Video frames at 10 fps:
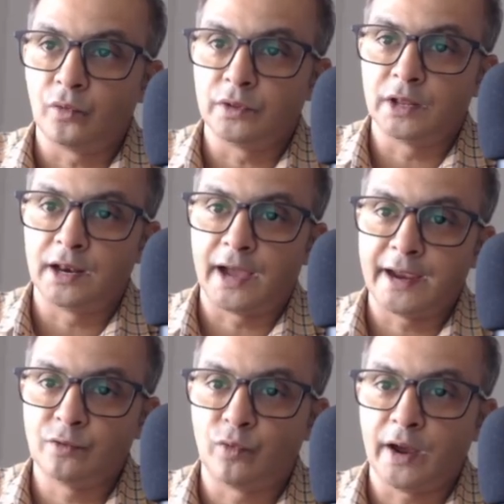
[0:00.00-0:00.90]
the
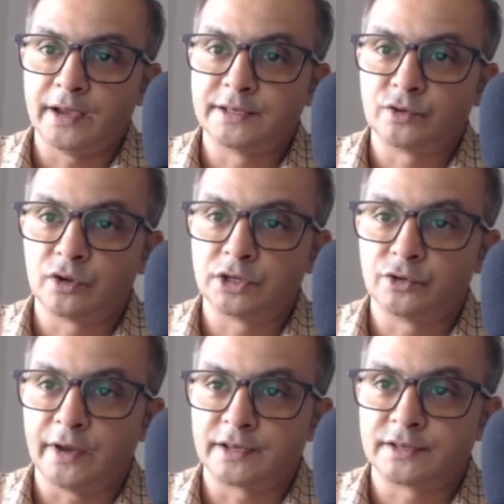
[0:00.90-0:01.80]
line y is equal
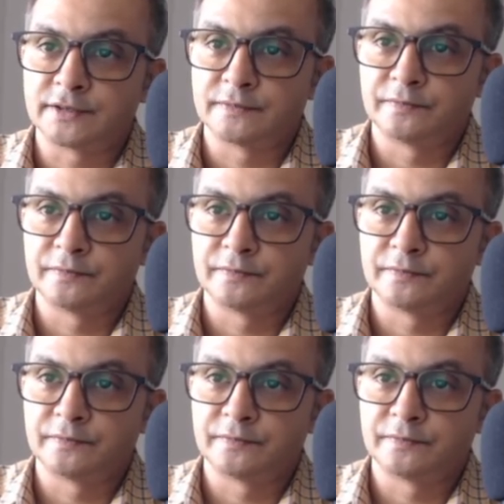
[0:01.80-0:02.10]
to x.